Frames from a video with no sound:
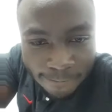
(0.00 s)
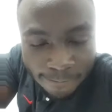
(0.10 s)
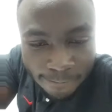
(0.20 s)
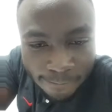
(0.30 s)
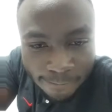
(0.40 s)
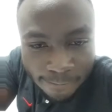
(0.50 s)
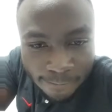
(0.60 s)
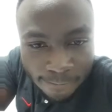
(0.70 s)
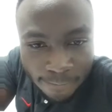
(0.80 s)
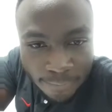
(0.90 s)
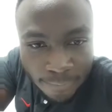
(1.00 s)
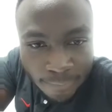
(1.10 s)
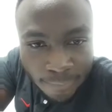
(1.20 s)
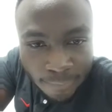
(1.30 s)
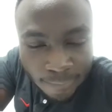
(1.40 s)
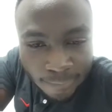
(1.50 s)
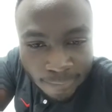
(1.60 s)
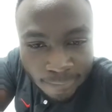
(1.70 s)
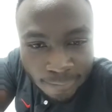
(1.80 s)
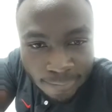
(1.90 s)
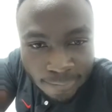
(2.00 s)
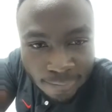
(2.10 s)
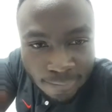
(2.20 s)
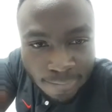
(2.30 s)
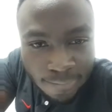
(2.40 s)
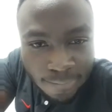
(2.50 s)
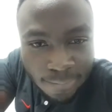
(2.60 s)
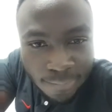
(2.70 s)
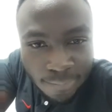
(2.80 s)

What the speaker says: Nothing is said.